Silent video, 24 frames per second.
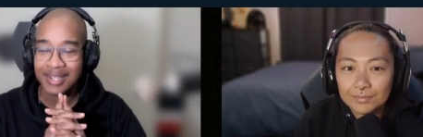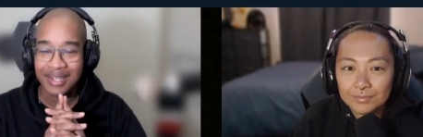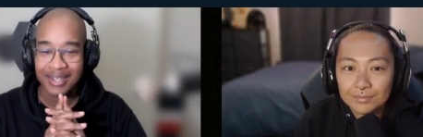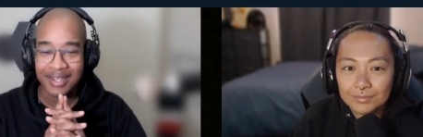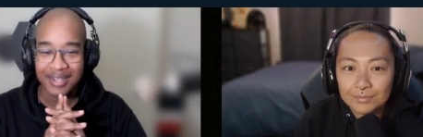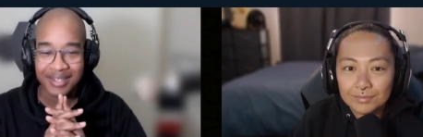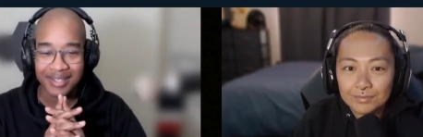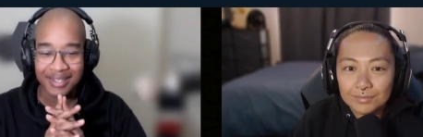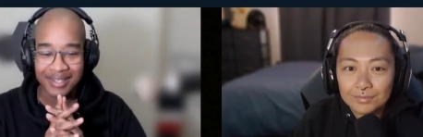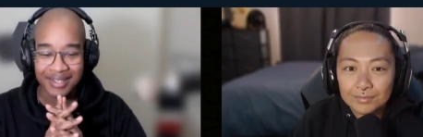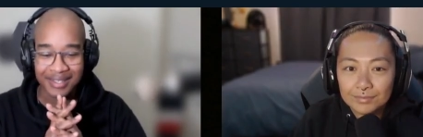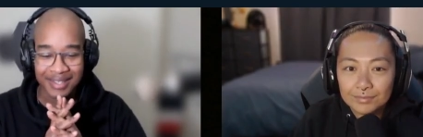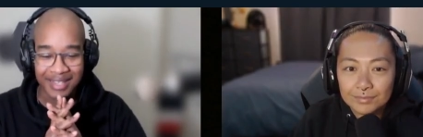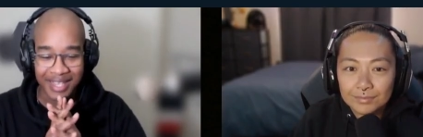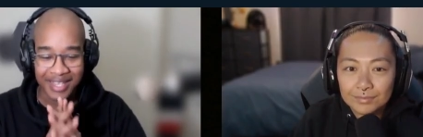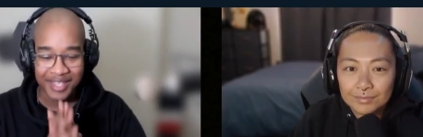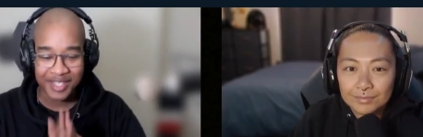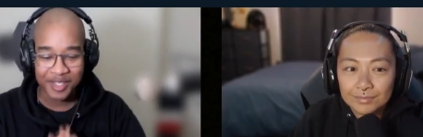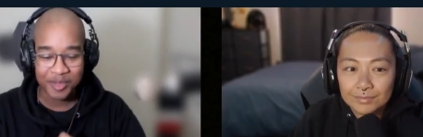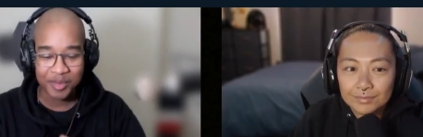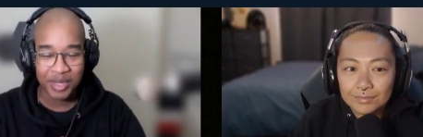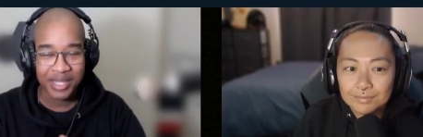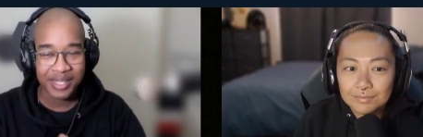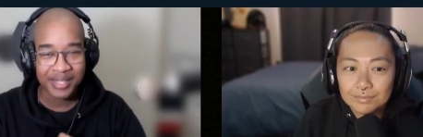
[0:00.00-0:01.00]
Speaker 1: Uh,
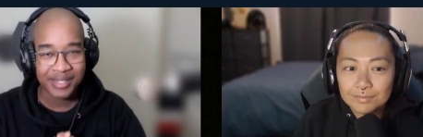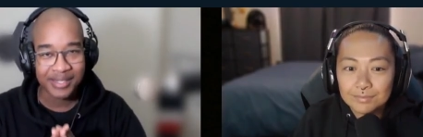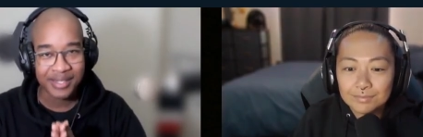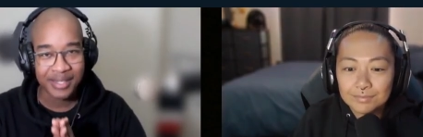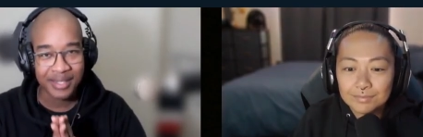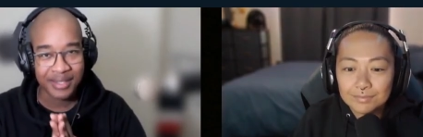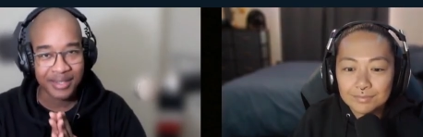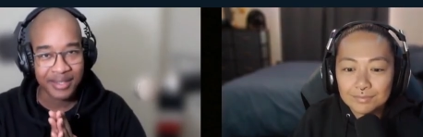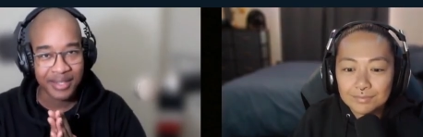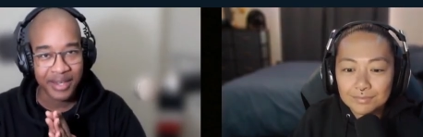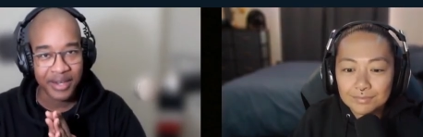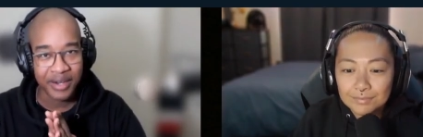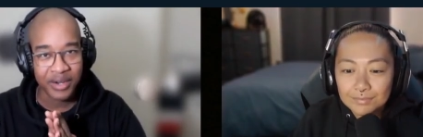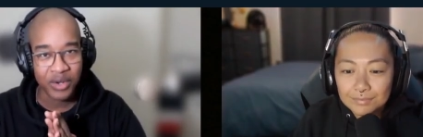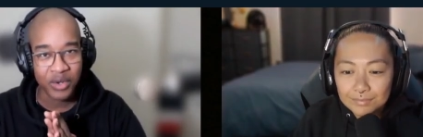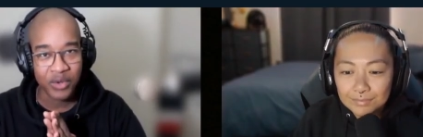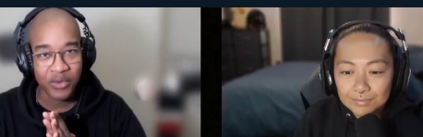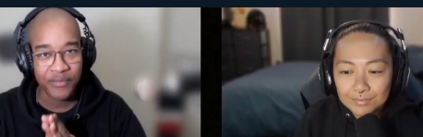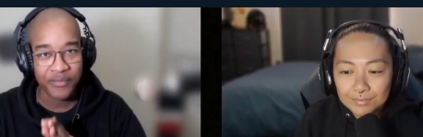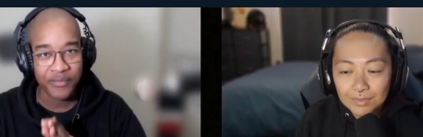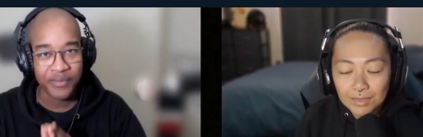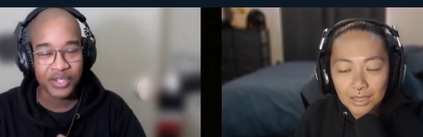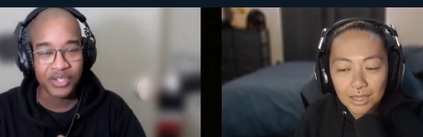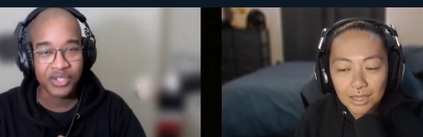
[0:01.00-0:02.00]
Xbox did their
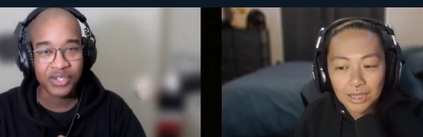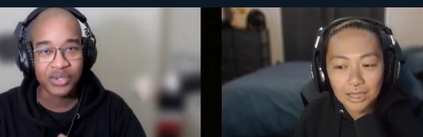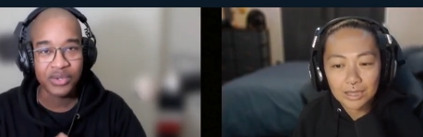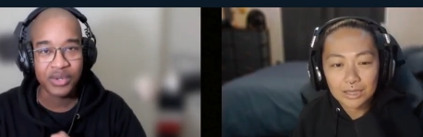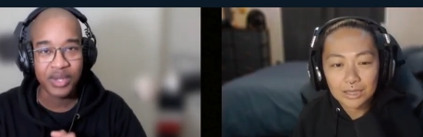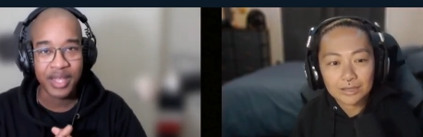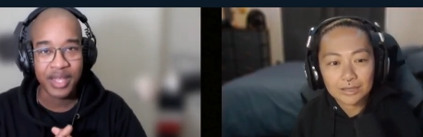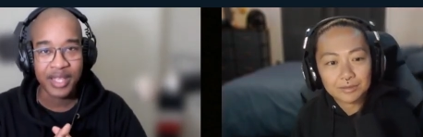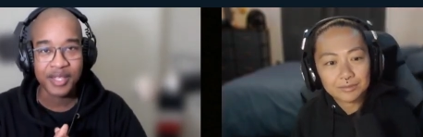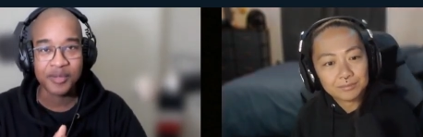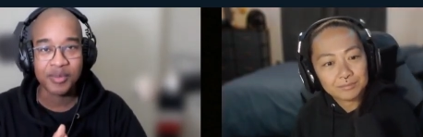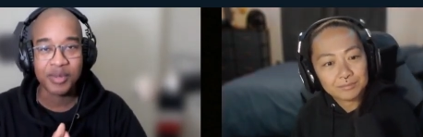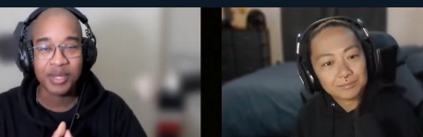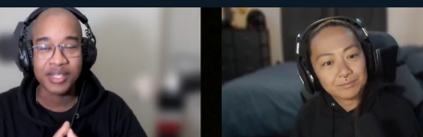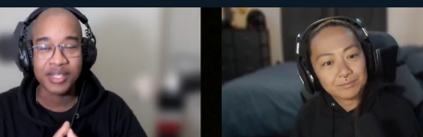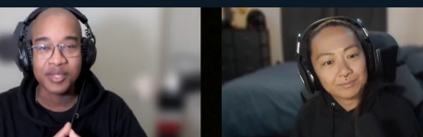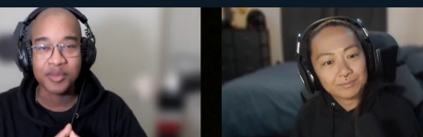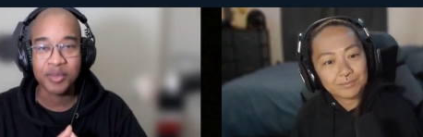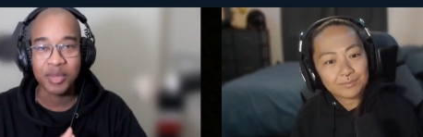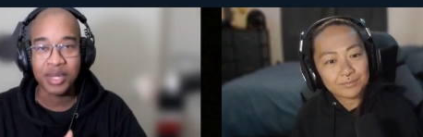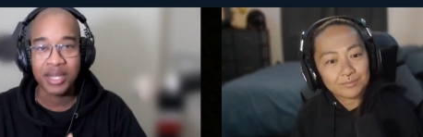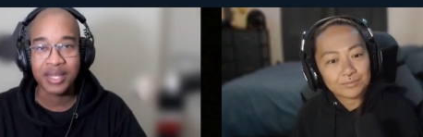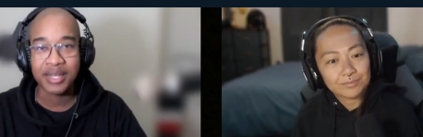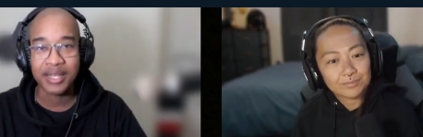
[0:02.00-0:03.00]
official
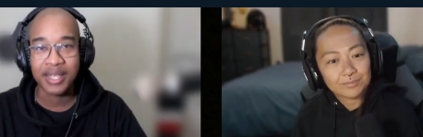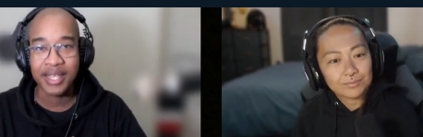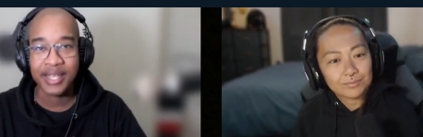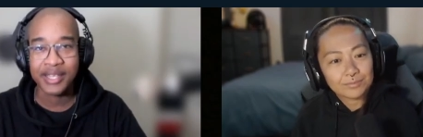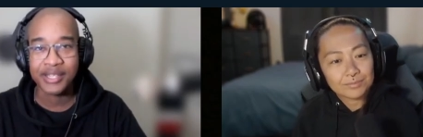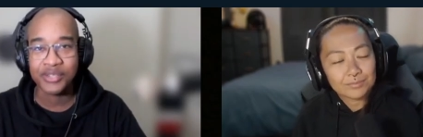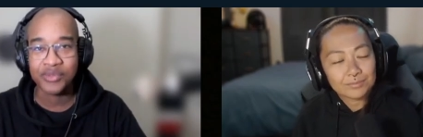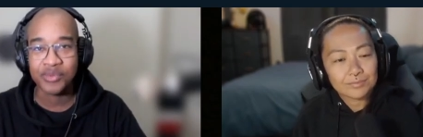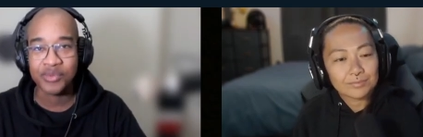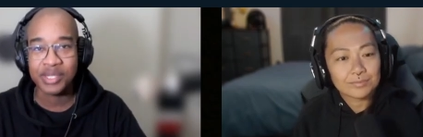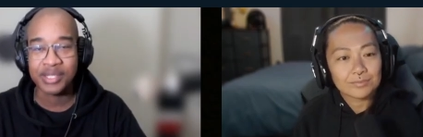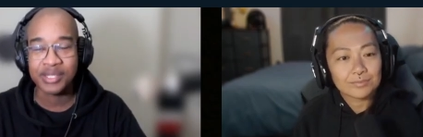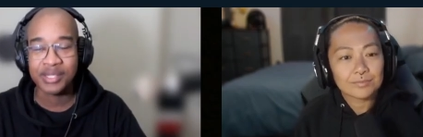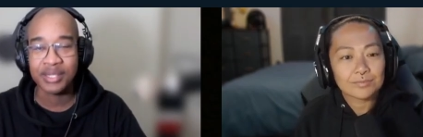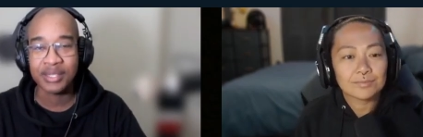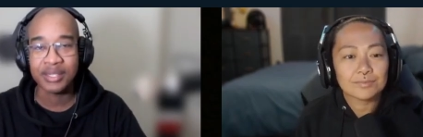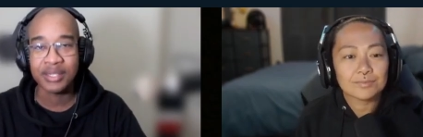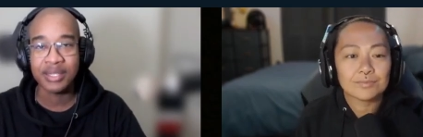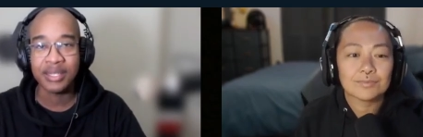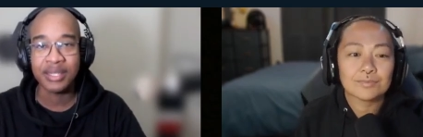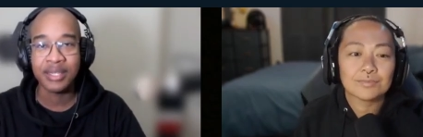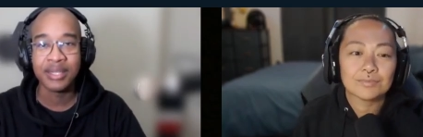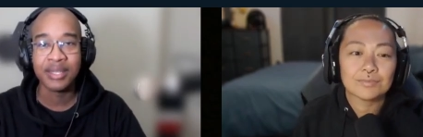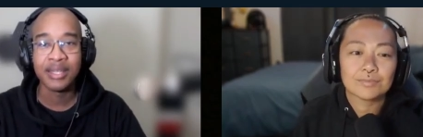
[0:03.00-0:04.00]
Xbox podcast
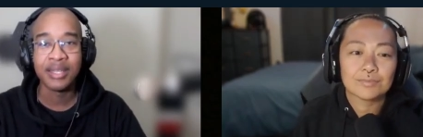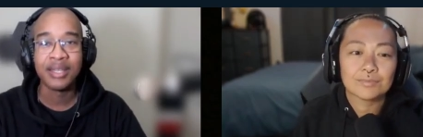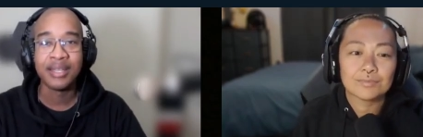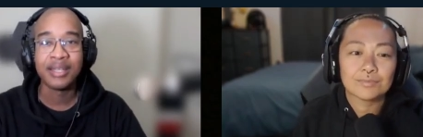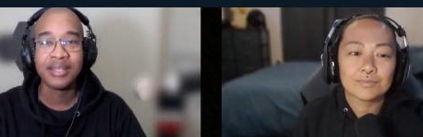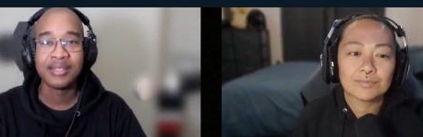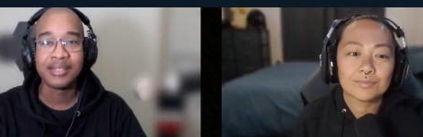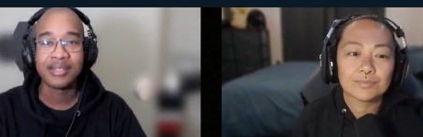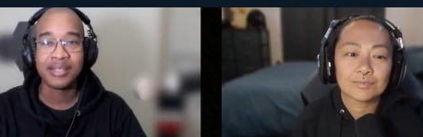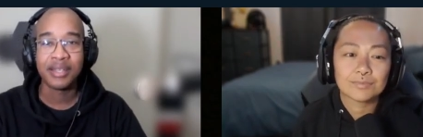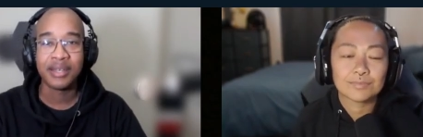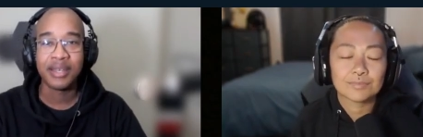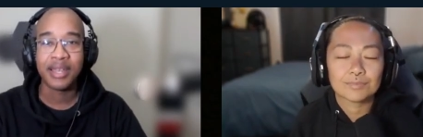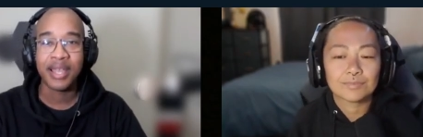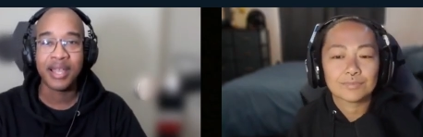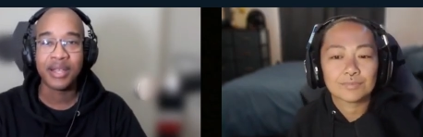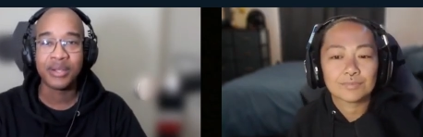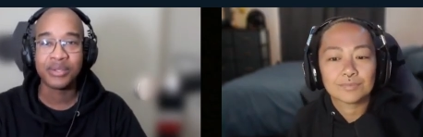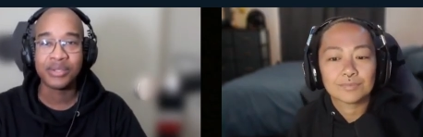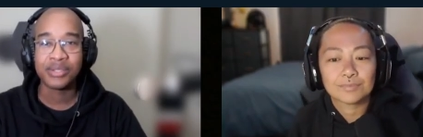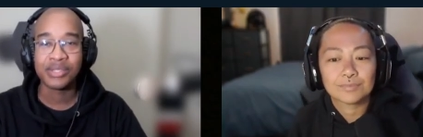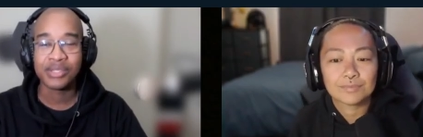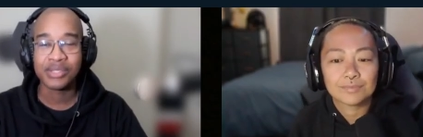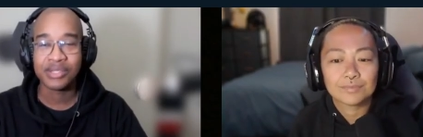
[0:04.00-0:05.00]
recently to
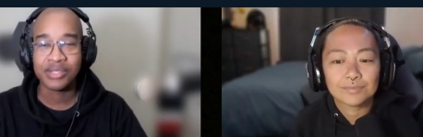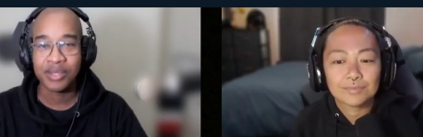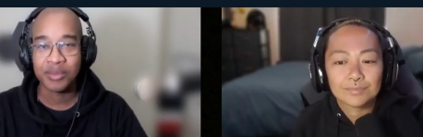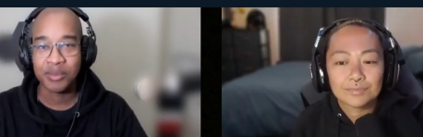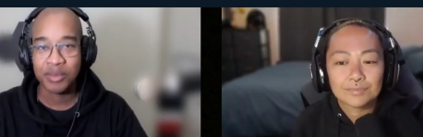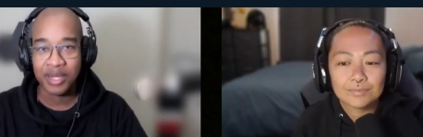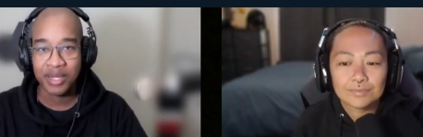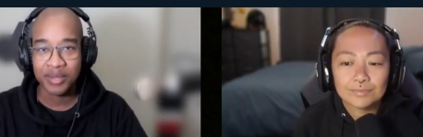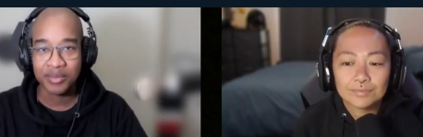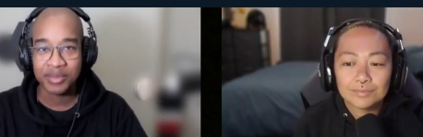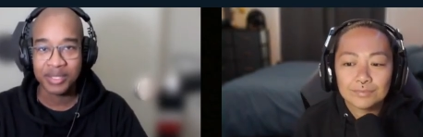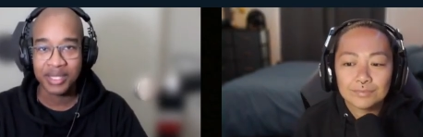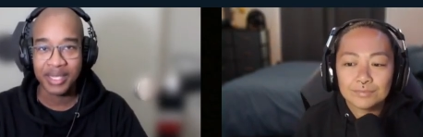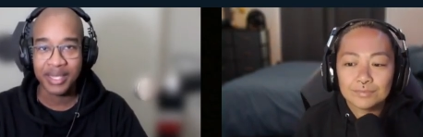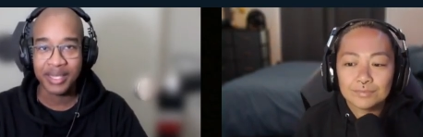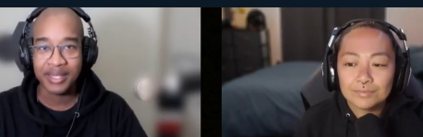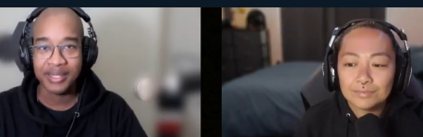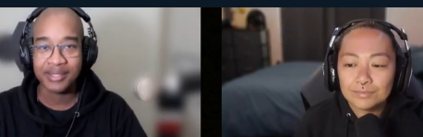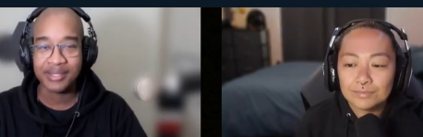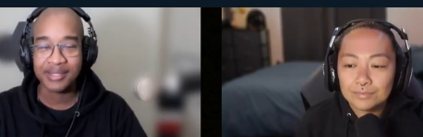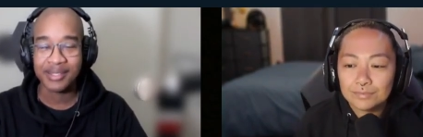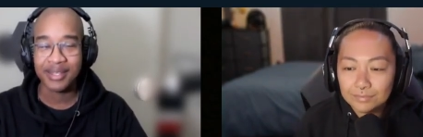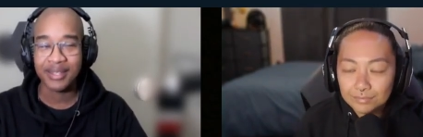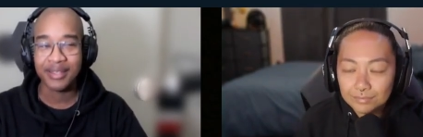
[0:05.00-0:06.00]
announce some
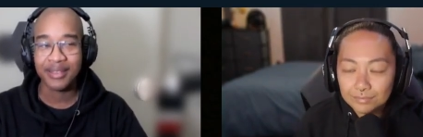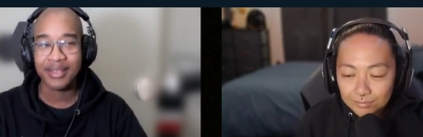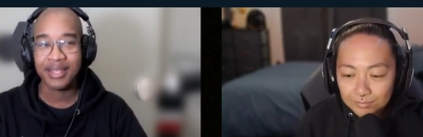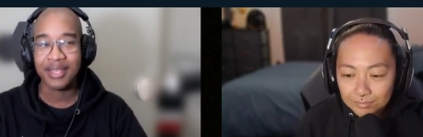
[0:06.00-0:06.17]
updates,